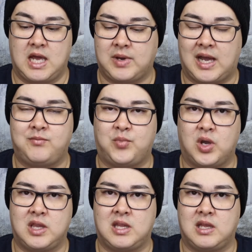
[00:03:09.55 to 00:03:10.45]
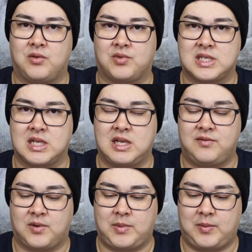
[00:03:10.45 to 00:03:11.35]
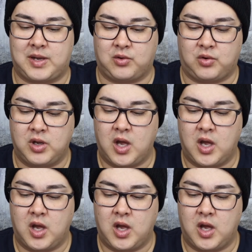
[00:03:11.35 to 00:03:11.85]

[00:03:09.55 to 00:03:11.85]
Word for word: I haven't bought anything recently from them at all.